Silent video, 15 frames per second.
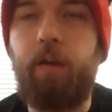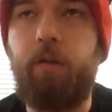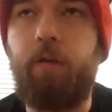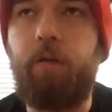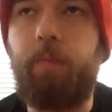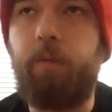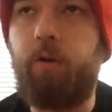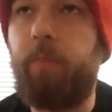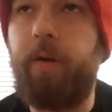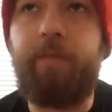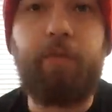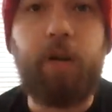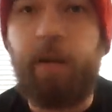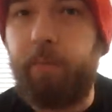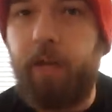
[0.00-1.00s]
go, go to
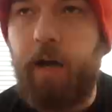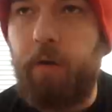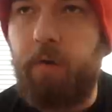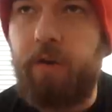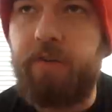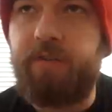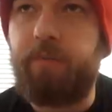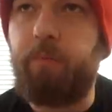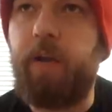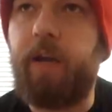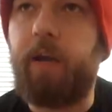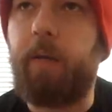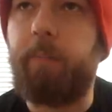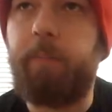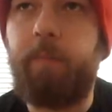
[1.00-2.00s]
bed for a couple hours and
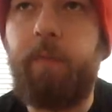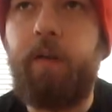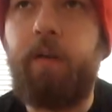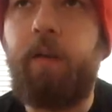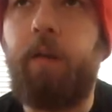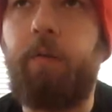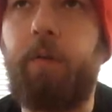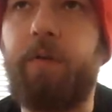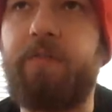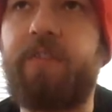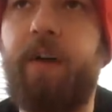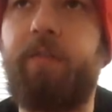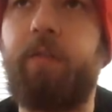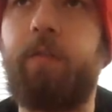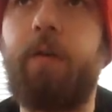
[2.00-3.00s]
wake up around
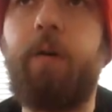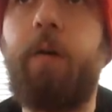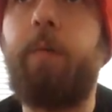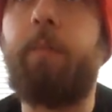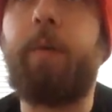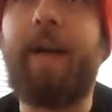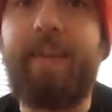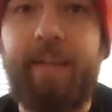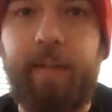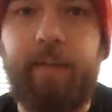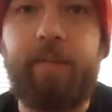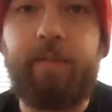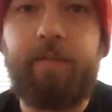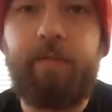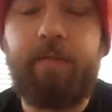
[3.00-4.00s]
7. But I
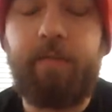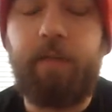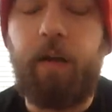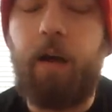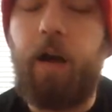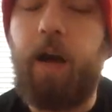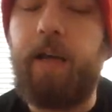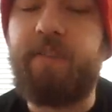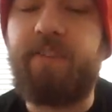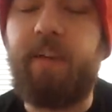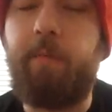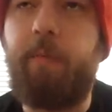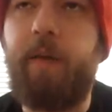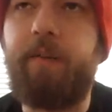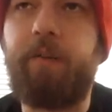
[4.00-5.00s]
didn't. Uh, I
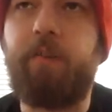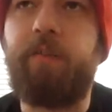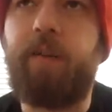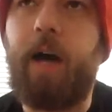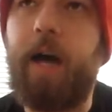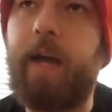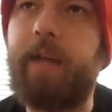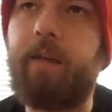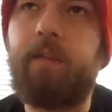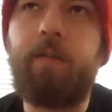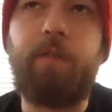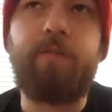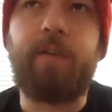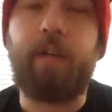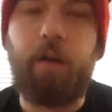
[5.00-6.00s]
stayed in bed until 9.
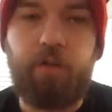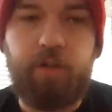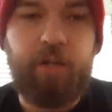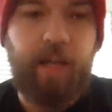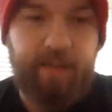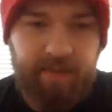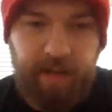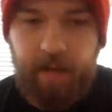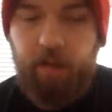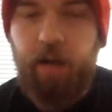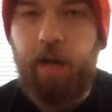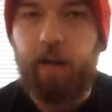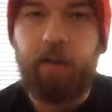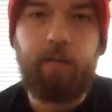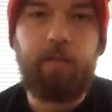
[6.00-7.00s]
I was like, oh shit, it's 9
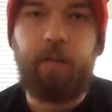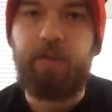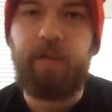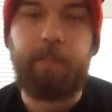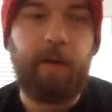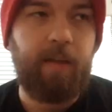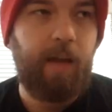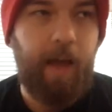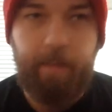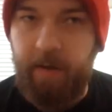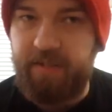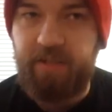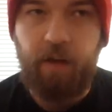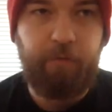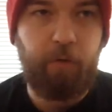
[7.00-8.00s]
o'clock. I, checked my, I had
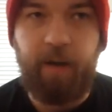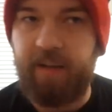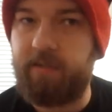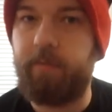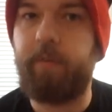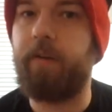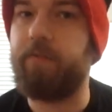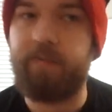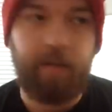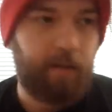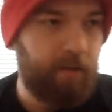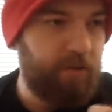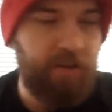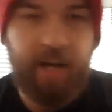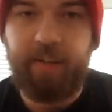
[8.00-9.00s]
my cell phone next to me. I was
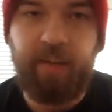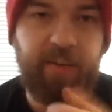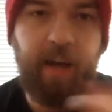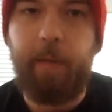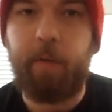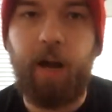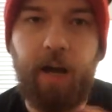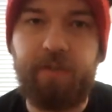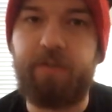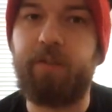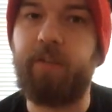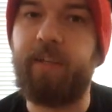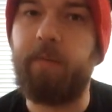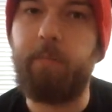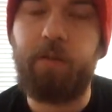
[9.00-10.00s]
like checking the time
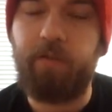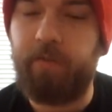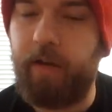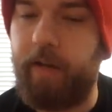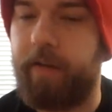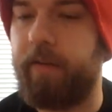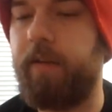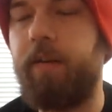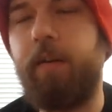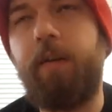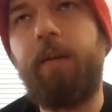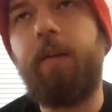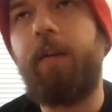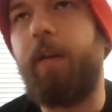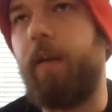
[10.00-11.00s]
constantly in the middle of the night.
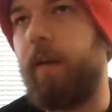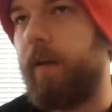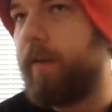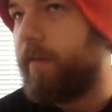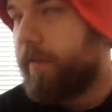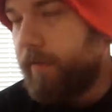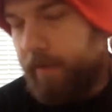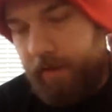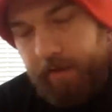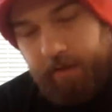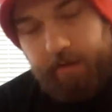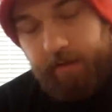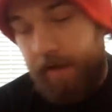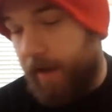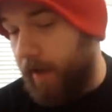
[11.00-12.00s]
And
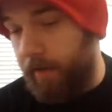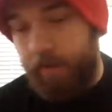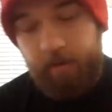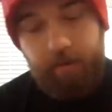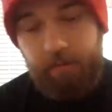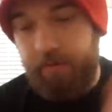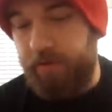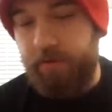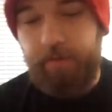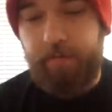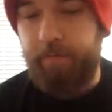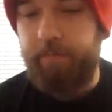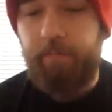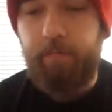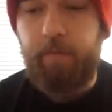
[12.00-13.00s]
yeah, it was
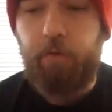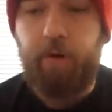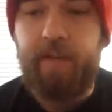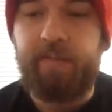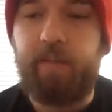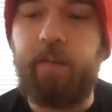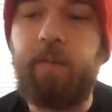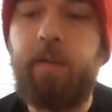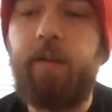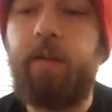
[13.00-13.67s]
just crazy.